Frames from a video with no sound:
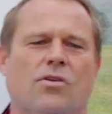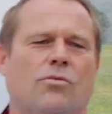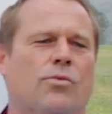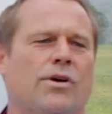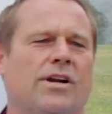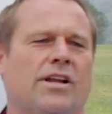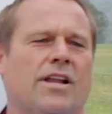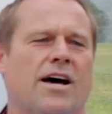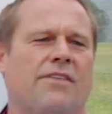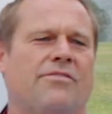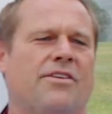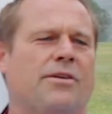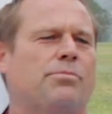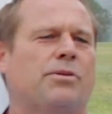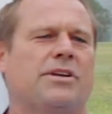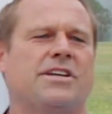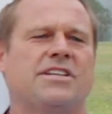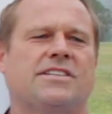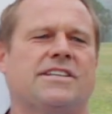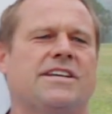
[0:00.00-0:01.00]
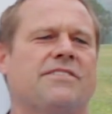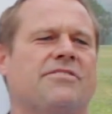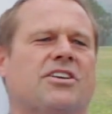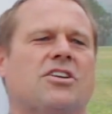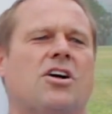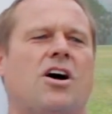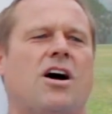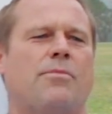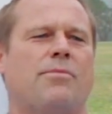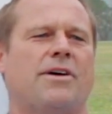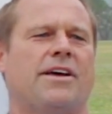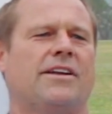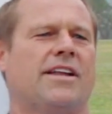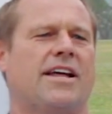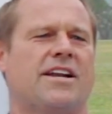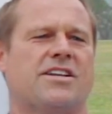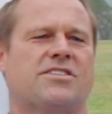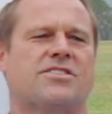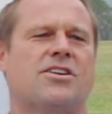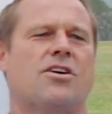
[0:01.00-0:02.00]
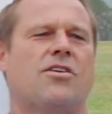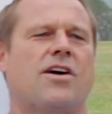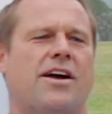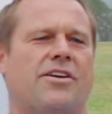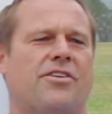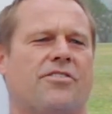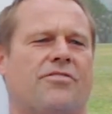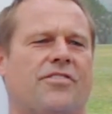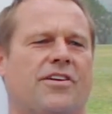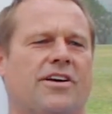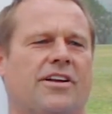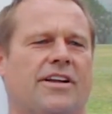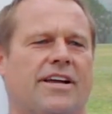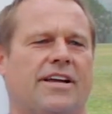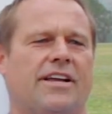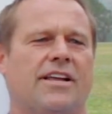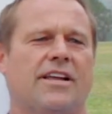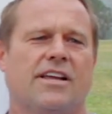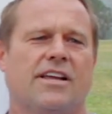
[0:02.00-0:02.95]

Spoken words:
We love it. Please leave a comment. Let us know how you're feeling.